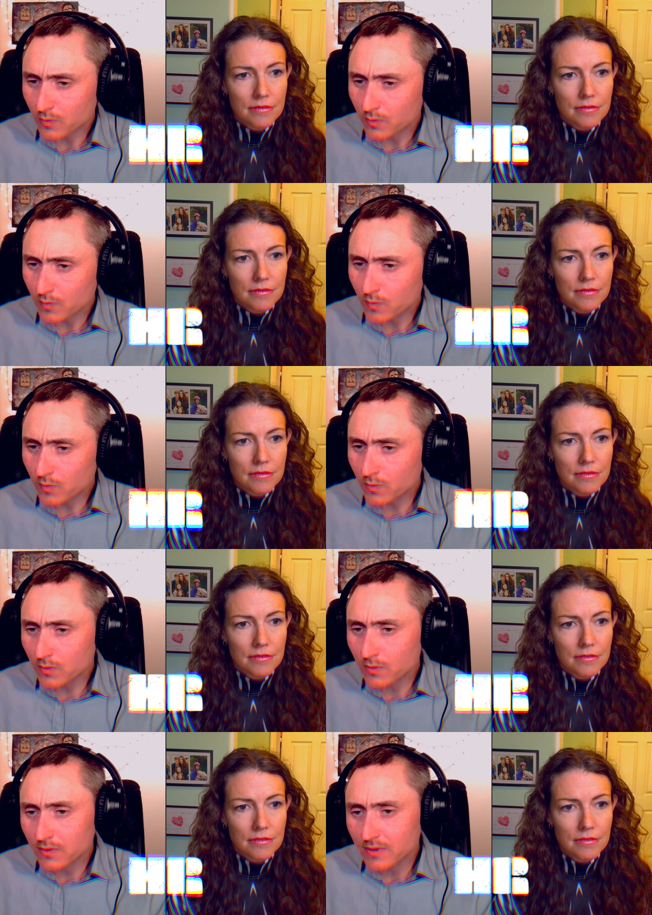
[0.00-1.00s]

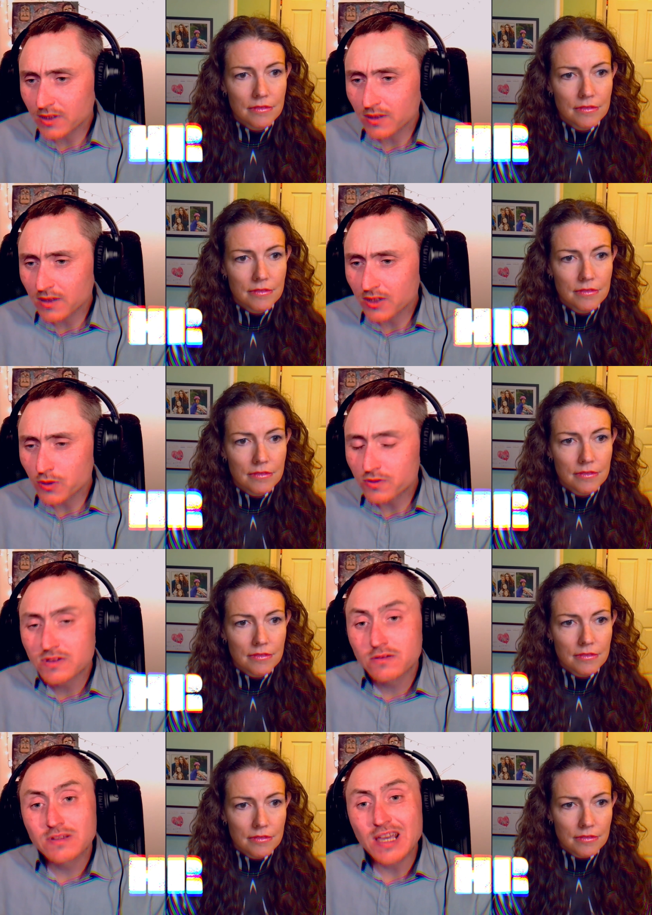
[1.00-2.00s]
Speaker 1: uh, you
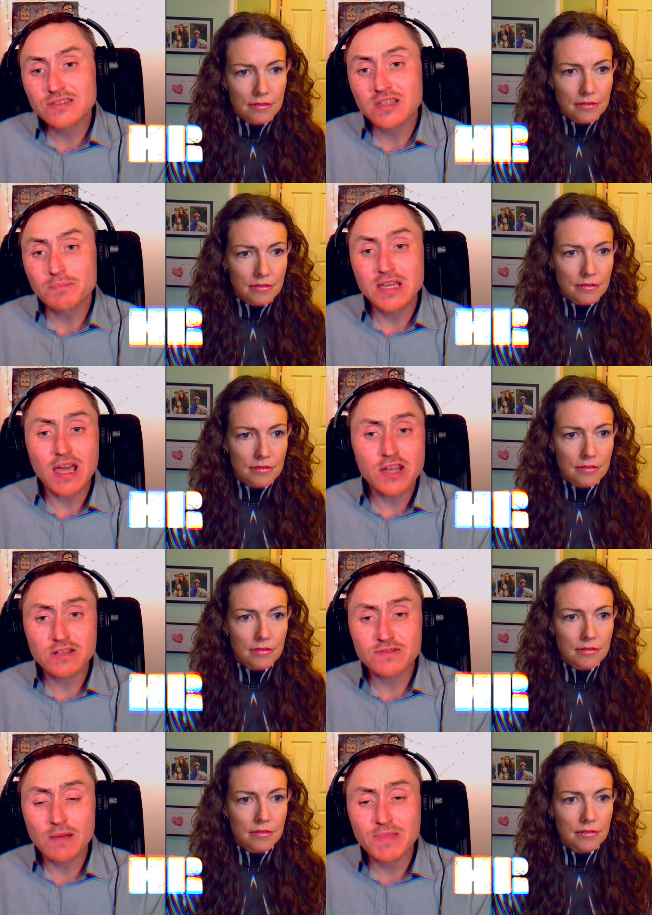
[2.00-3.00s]
test the pH of
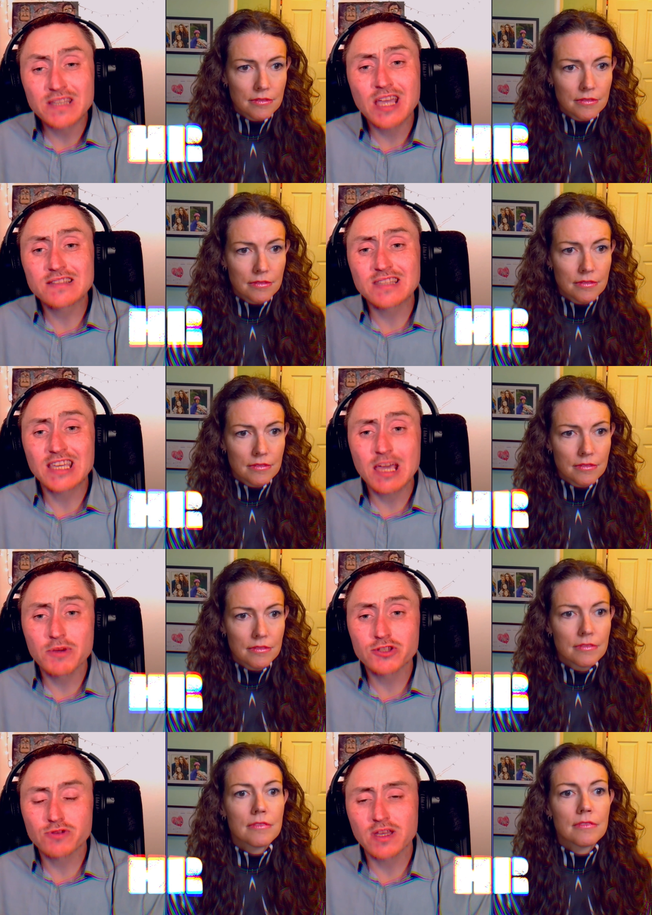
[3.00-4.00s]
something, test the
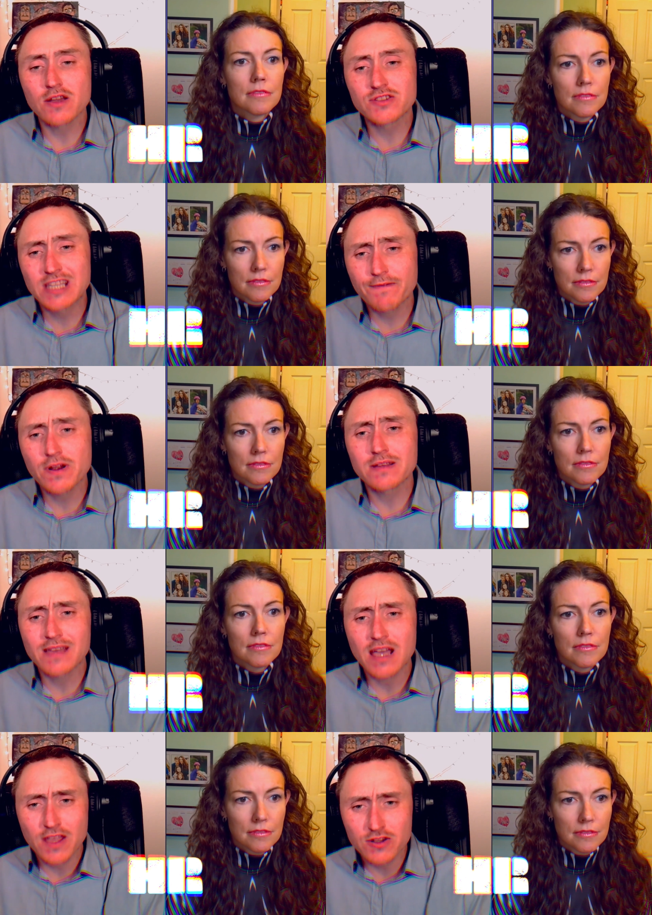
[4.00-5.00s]
chemistry. Mm-hmm. There's different
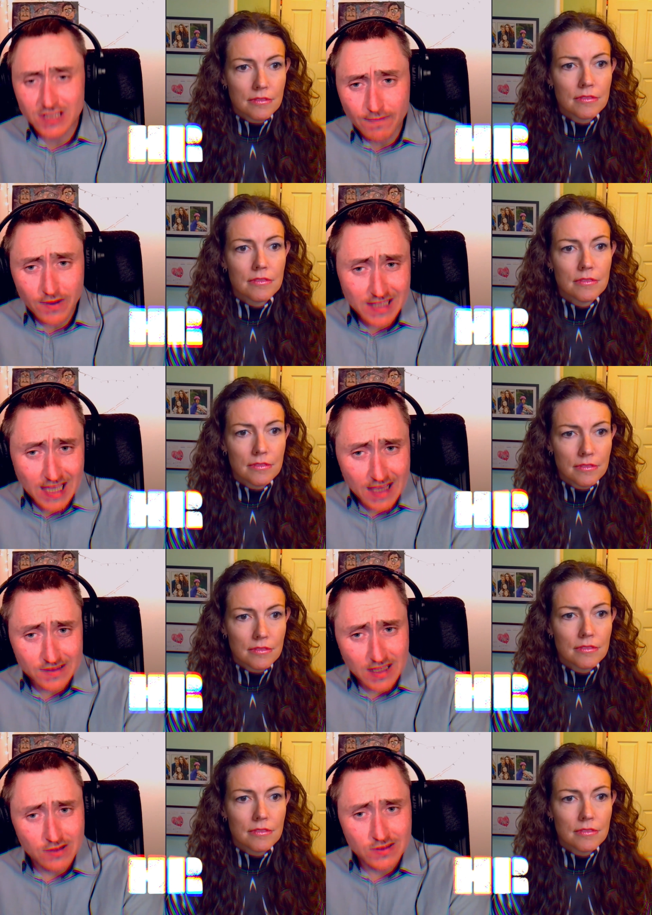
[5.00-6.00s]
there's different tests
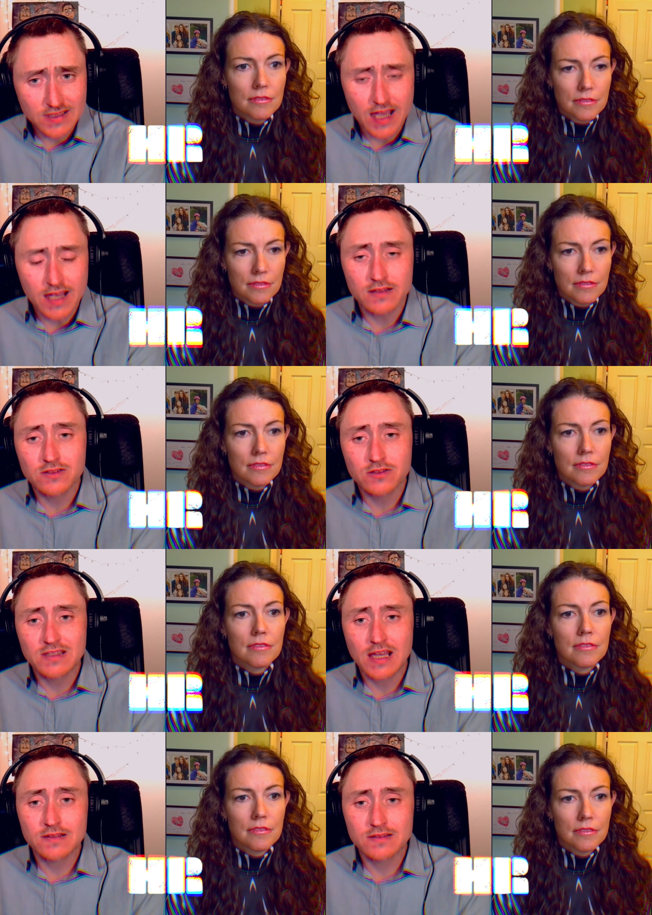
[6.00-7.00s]
in science to
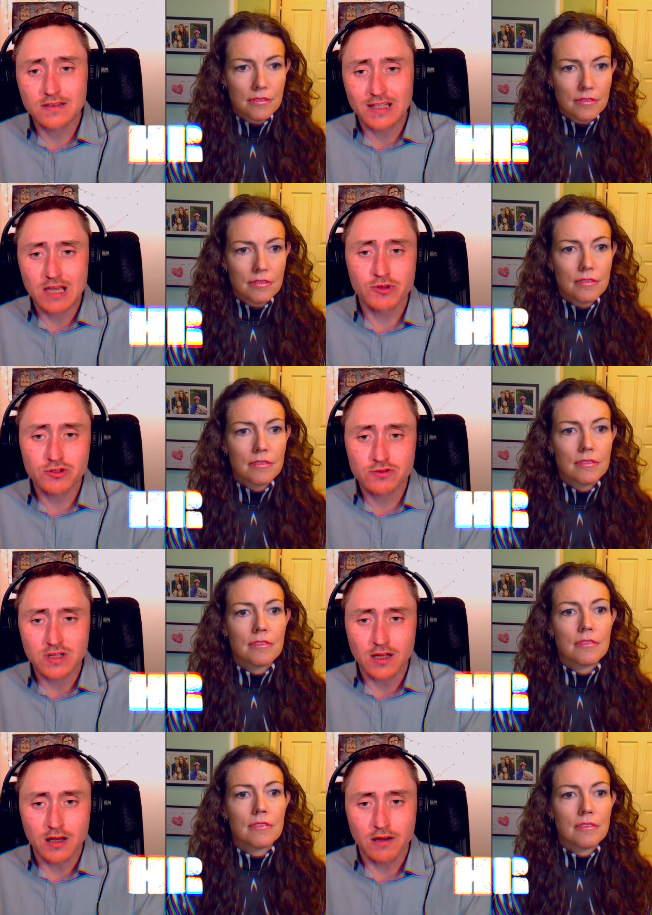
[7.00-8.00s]
test the
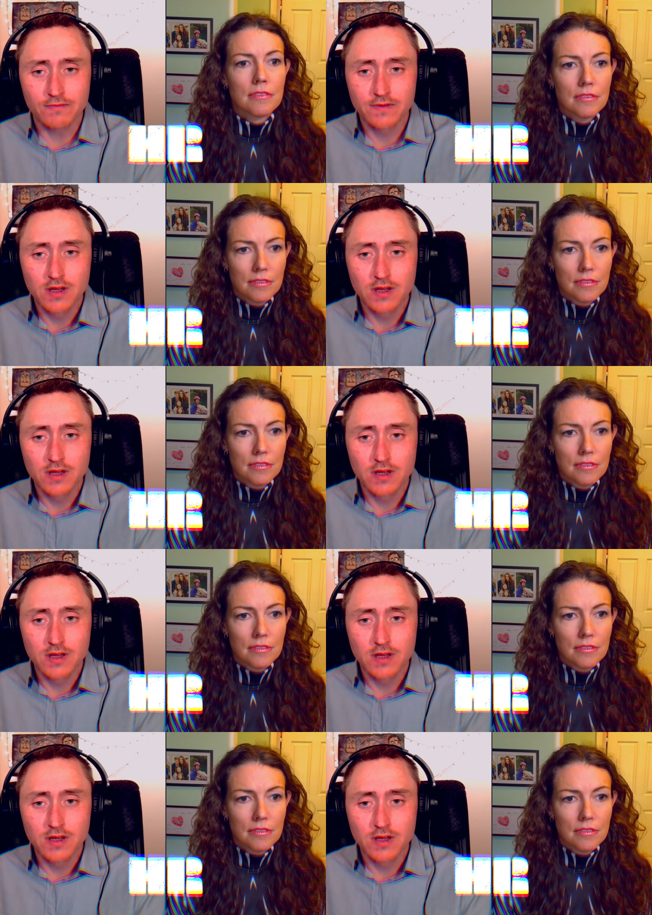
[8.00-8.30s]
chemistry of